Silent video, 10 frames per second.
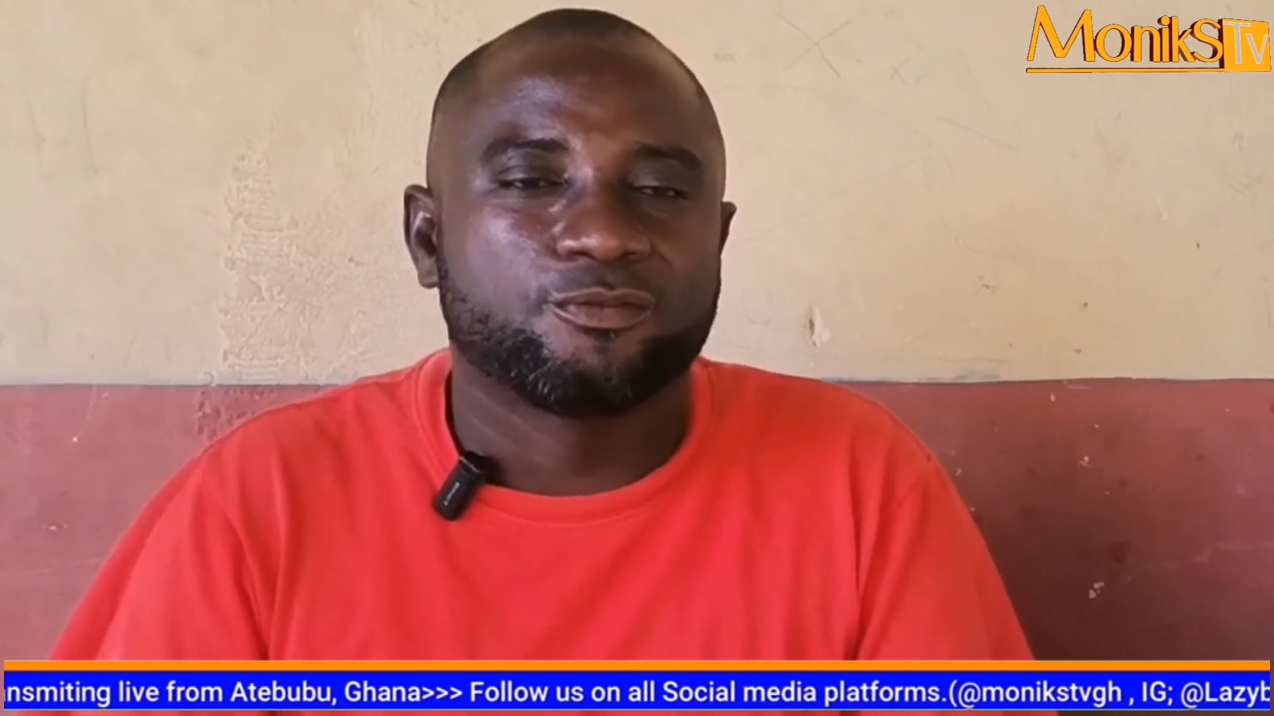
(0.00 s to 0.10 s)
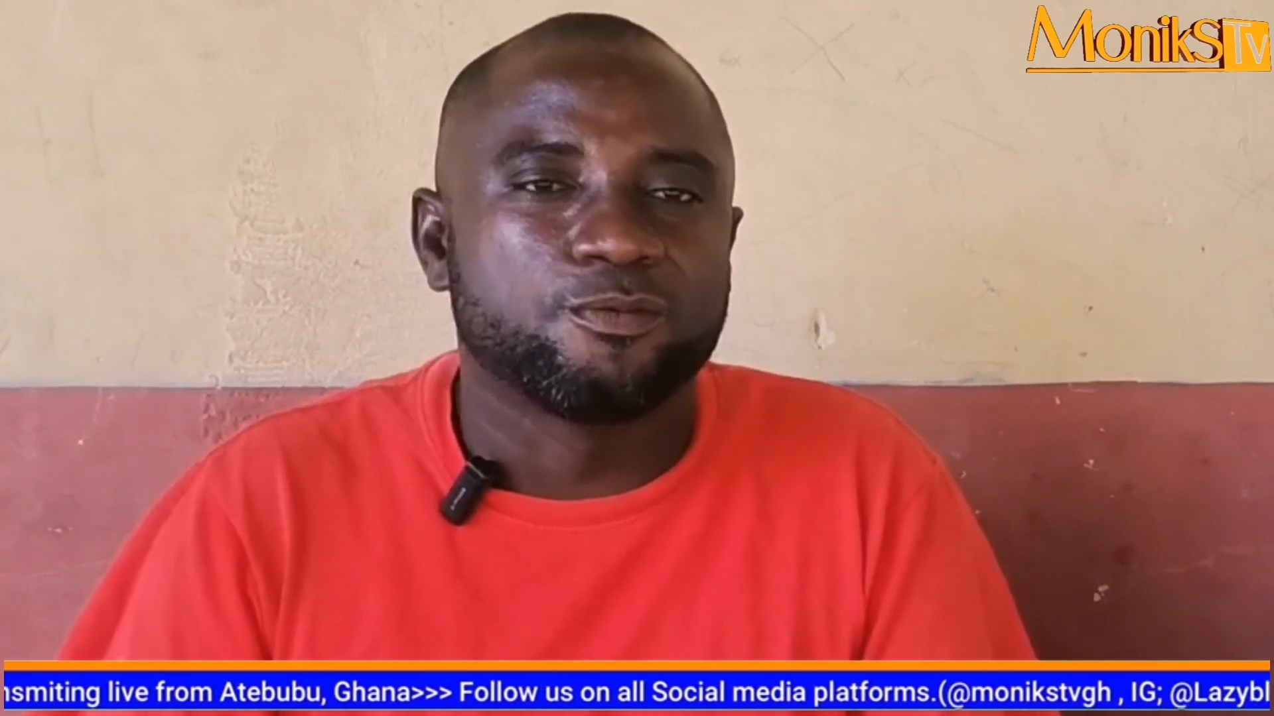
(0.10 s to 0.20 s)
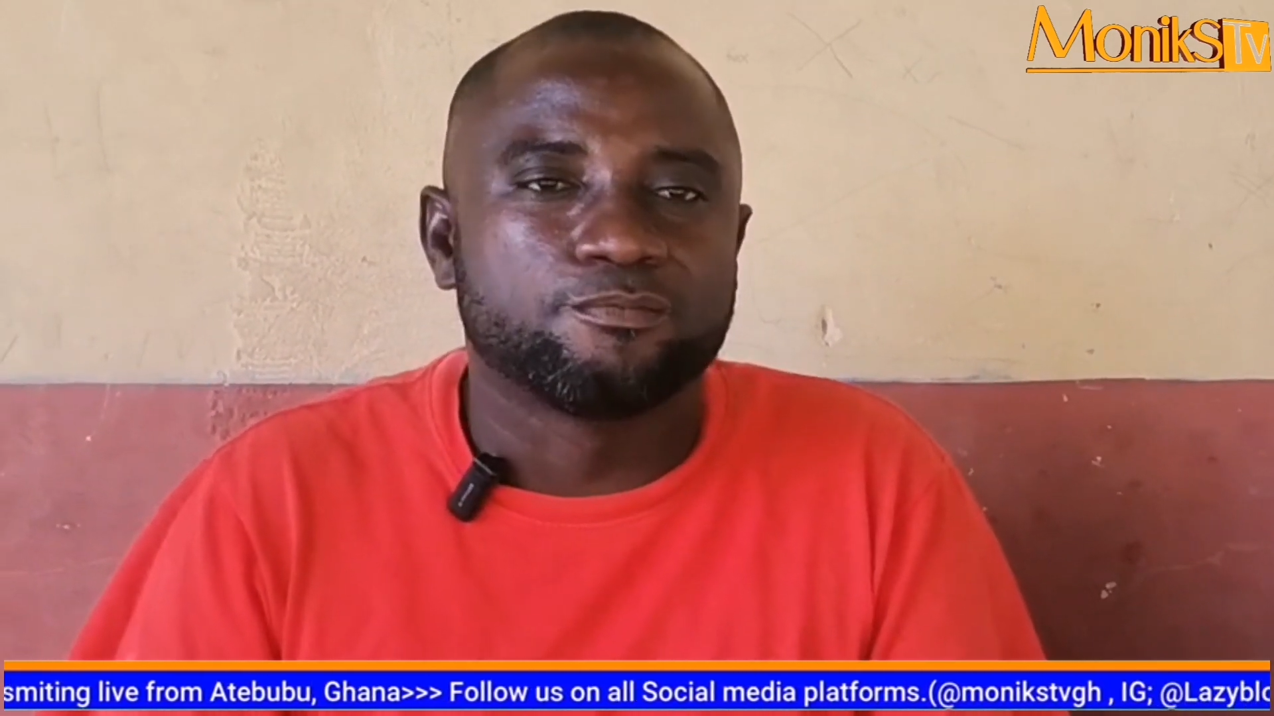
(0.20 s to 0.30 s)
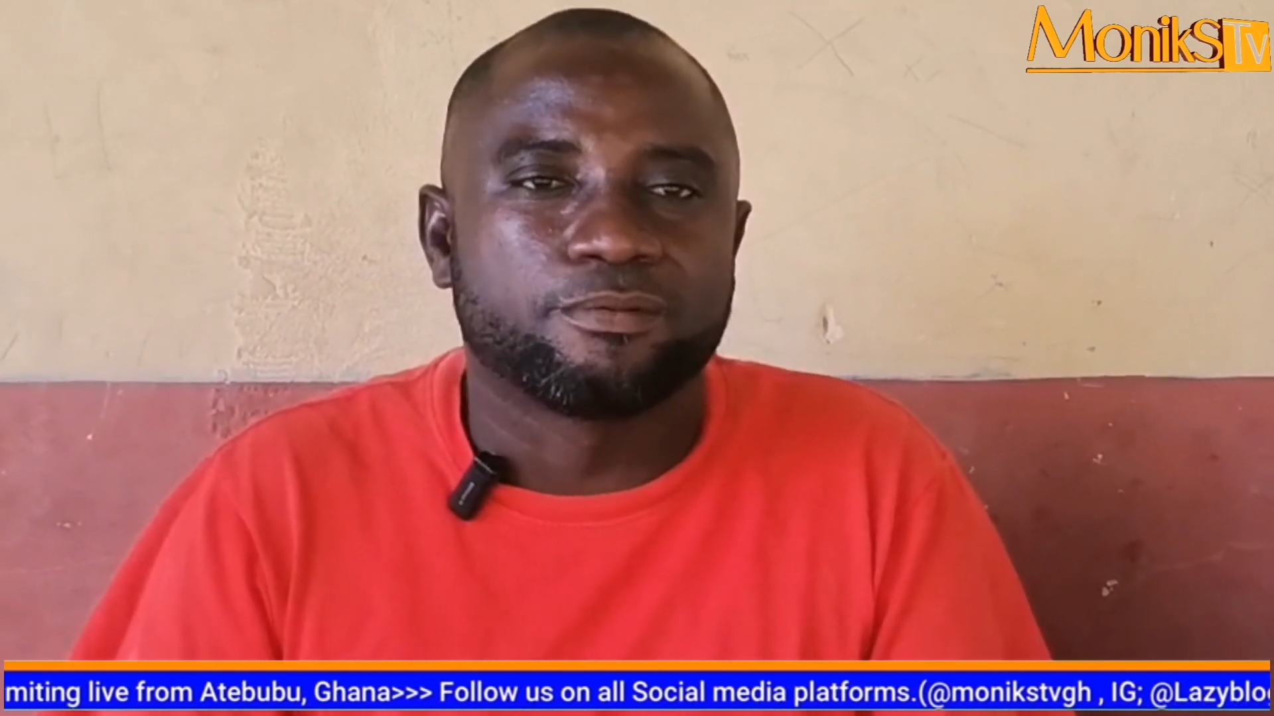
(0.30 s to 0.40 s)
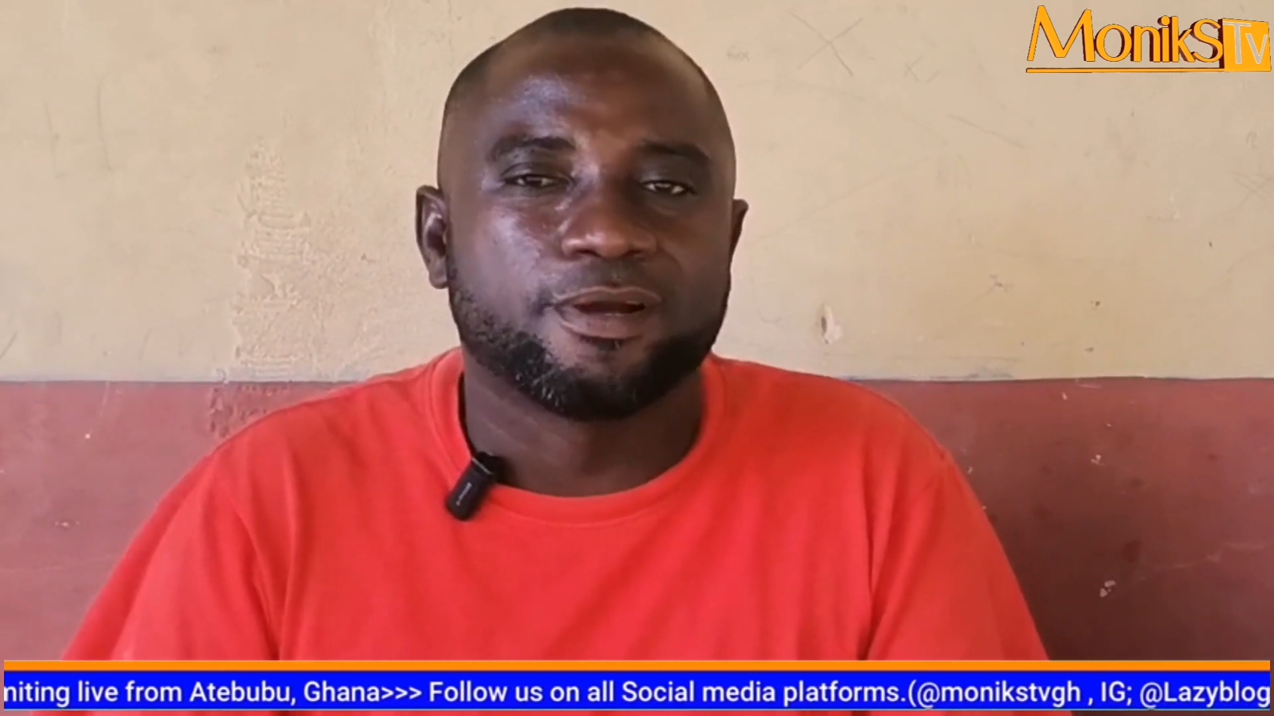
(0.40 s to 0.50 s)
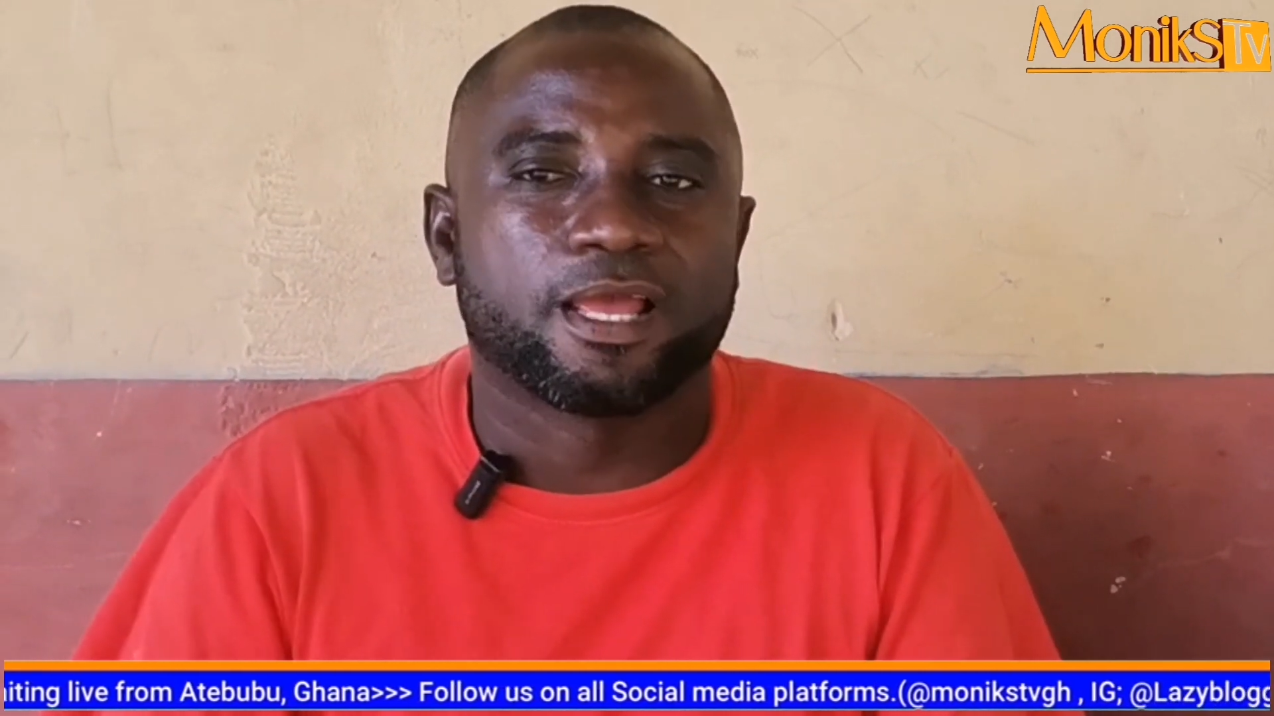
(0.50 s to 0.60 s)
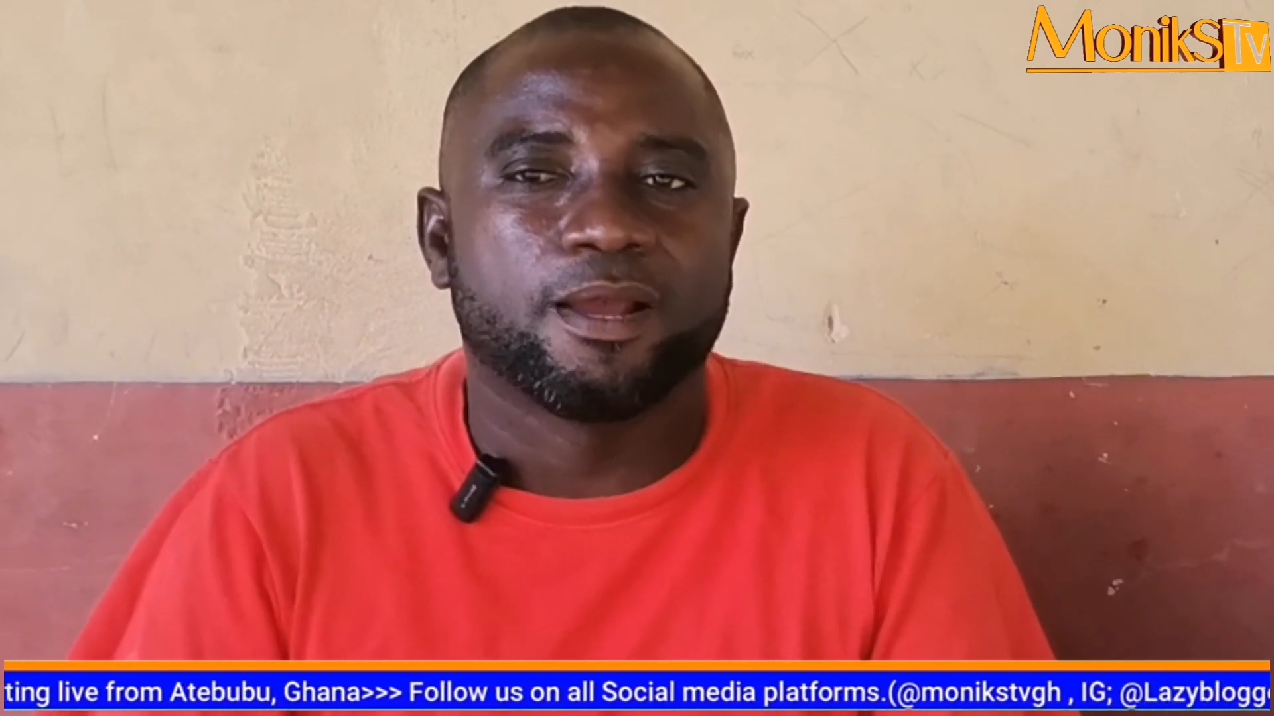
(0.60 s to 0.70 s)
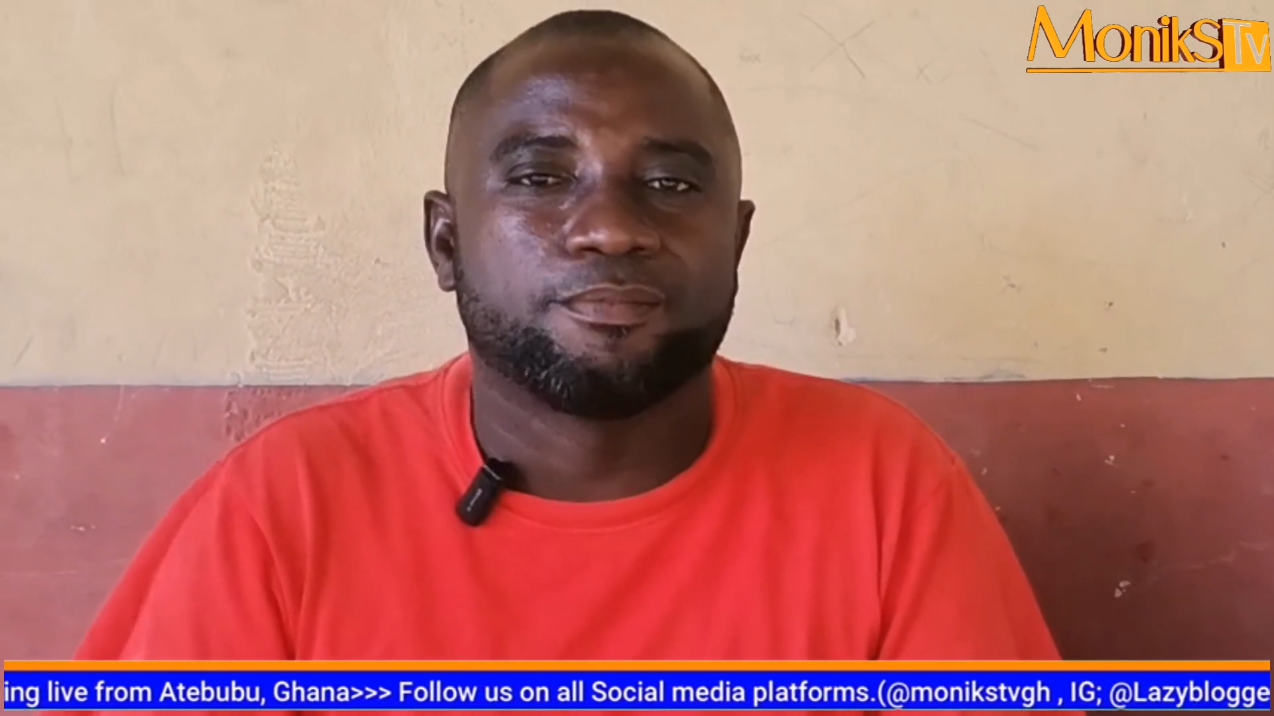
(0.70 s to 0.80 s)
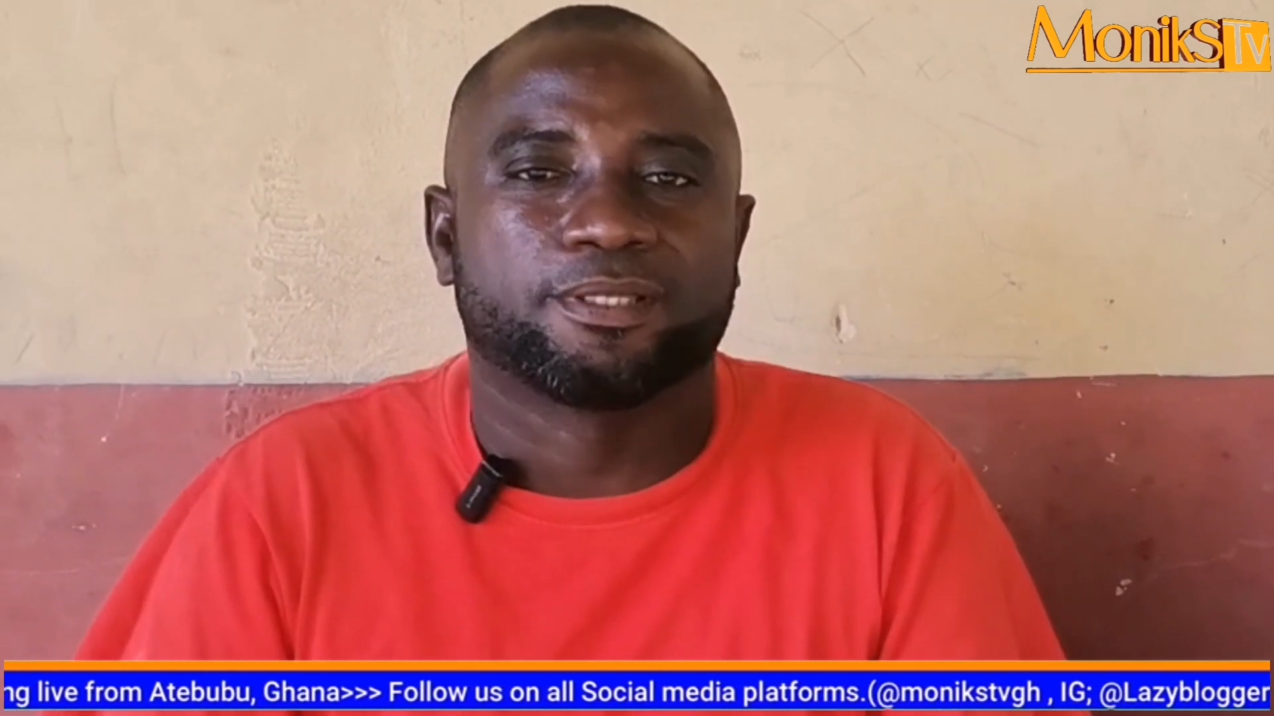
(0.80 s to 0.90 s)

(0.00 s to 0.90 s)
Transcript: a 2 point I